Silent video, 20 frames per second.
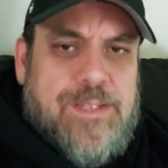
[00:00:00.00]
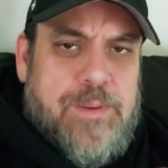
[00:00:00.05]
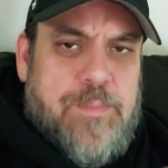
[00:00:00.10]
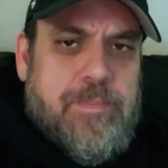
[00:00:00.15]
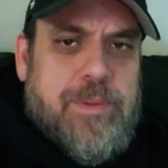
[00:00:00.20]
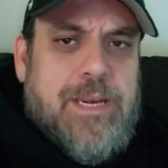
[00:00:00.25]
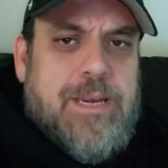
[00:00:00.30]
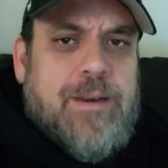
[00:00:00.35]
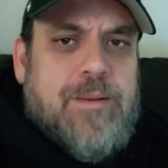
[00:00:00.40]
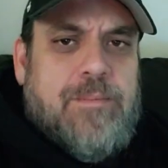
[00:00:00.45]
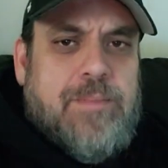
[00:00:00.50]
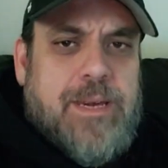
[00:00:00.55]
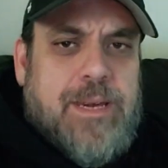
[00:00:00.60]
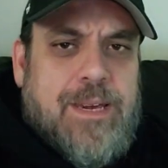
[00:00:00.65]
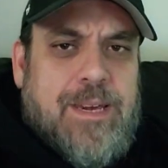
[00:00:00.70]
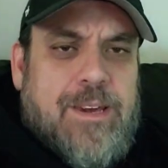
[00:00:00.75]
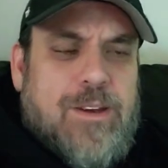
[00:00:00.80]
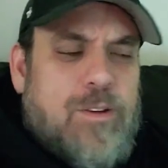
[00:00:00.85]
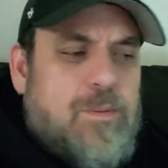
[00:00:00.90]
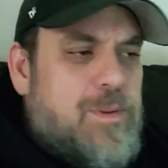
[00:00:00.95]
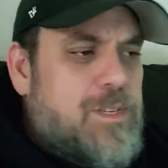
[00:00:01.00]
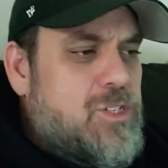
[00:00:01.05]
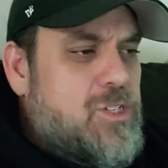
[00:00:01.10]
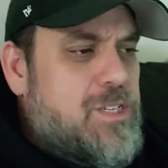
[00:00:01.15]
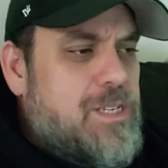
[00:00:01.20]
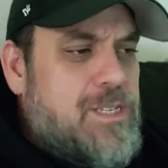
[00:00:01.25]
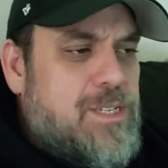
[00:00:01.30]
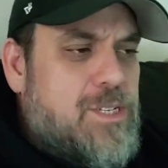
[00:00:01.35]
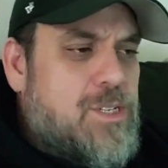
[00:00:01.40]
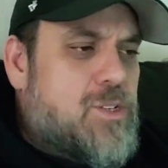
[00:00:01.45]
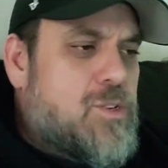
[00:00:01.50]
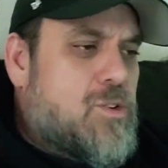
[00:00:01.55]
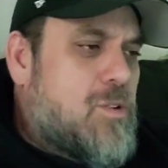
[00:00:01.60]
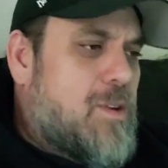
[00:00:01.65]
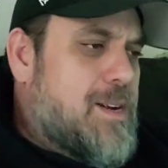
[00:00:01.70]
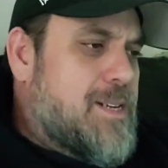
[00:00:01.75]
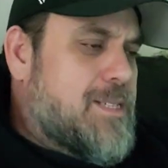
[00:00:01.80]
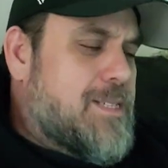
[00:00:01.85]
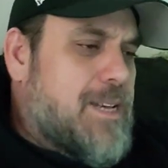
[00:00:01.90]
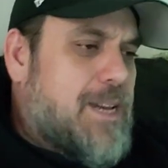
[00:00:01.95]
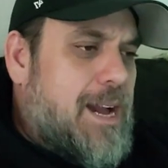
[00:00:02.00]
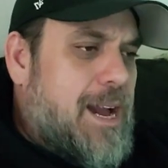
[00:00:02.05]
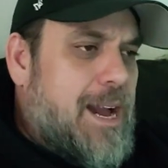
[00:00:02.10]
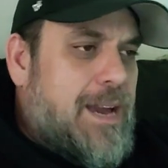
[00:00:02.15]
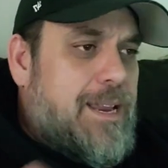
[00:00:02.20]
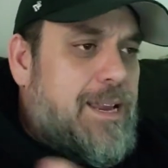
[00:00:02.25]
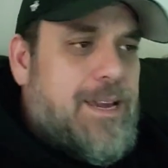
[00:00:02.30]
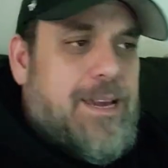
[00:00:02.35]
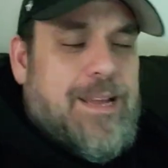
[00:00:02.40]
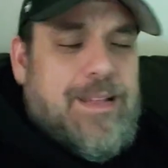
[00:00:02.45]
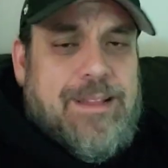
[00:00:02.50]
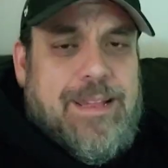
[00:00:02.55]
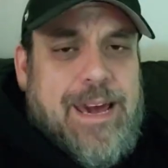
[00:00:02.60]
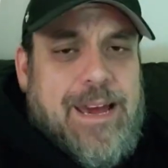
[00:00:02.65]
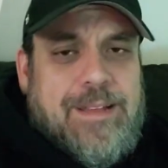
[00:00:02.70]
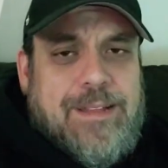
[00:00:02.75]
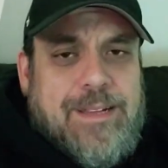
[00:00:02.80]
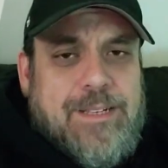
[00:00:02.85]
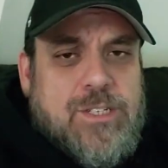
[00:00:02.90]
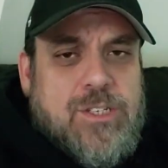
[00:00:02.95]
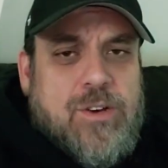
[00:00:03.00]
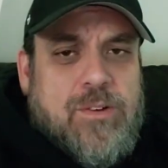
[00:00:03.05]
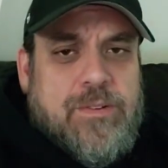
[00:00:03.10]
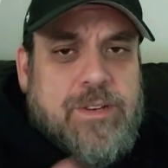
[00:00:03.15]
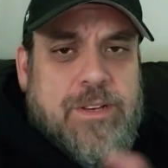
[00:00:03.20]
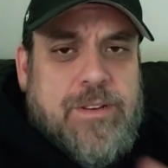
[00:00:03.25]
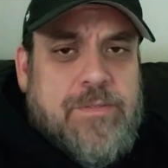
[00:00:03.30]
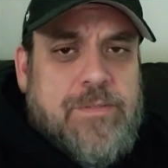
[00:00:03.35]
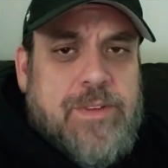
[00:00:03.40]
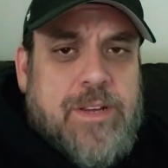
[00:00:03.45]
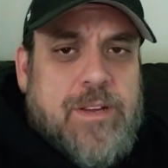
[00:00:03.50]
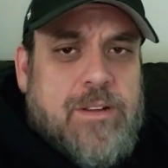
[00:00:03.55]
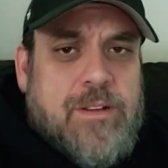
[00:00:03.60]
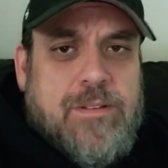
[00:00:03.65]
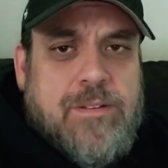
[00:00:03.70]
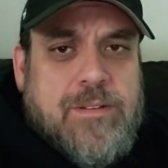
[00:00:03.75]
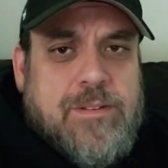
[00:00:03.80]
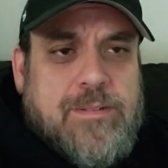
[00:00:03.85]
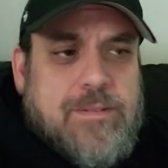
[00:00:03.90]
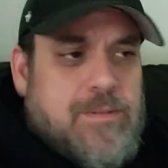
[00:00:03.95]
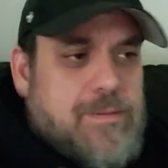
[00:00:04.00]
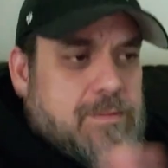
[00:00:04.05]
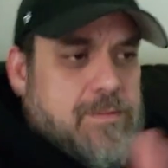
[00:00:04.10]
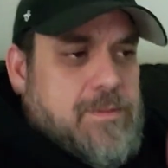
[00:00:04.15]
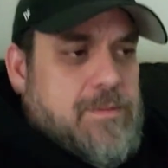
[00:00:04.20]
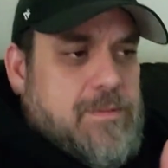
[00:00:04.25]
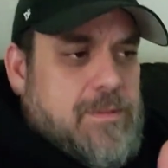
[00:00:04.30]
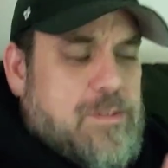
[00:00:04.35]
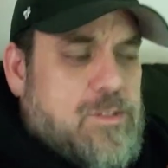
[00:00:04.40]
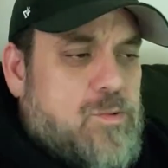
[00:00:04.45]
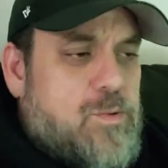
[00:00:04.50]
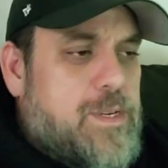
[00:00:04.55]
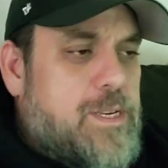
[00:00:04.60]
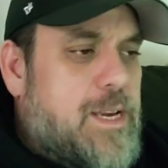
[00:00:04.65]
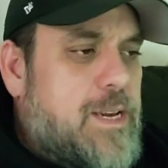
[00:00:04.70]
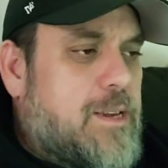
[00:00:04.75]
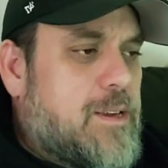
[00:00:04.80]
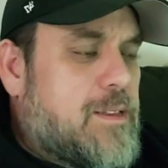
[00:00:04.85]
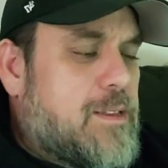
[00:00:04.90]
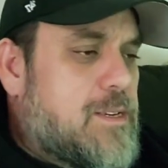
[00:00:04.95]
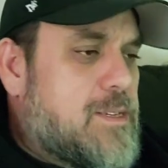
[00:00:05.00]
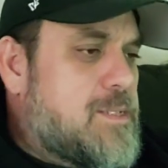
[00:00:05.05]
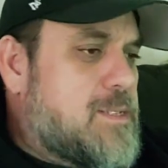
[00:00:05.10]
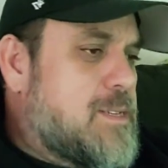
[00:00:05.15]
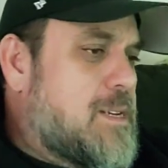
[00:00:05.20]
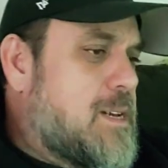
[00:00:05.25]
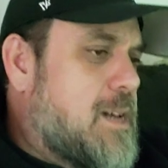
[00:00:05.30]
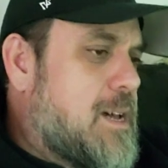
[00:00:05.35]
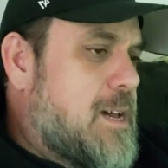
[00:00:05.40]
and be a heel, but Jesus Christ, like I didn't get that. Then Sonya Deville, it's ridiculous.